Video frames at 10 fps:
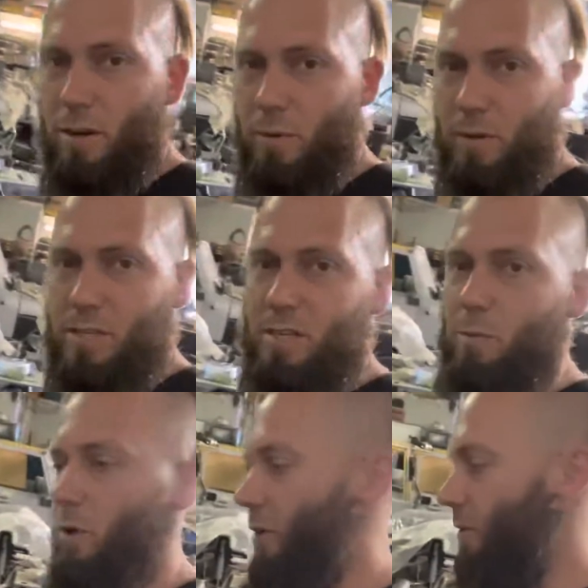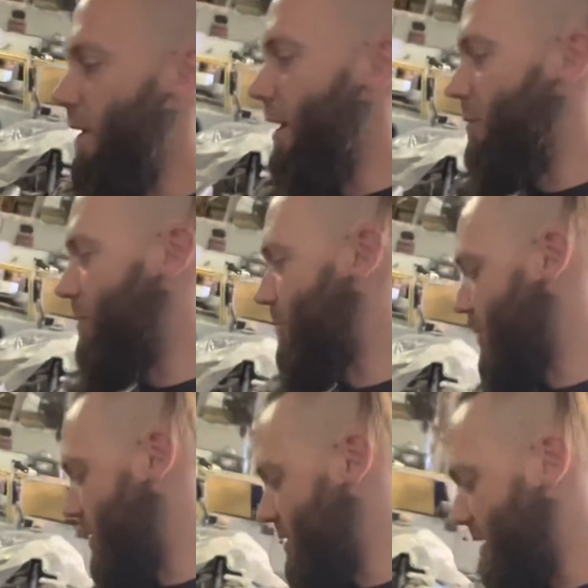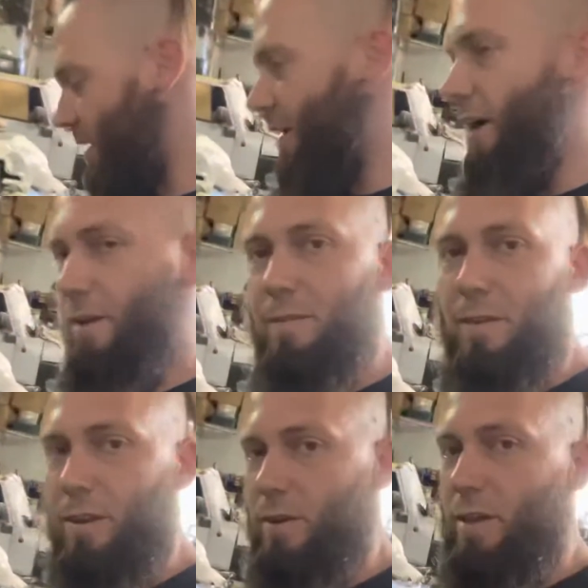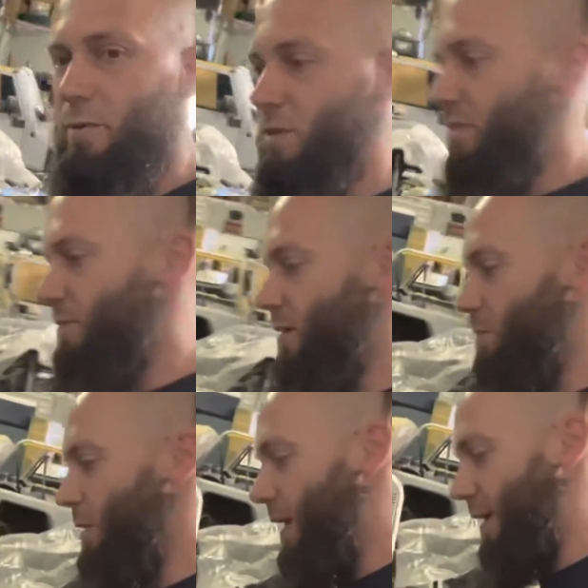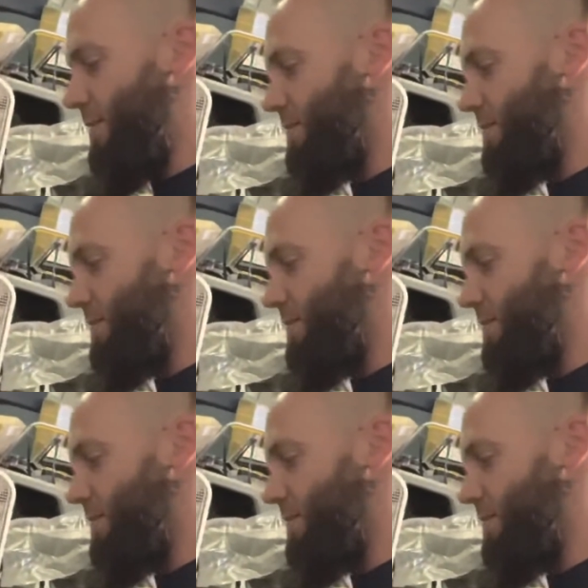you want to see where you're at, what really needs to get done, hit it with some fucking black,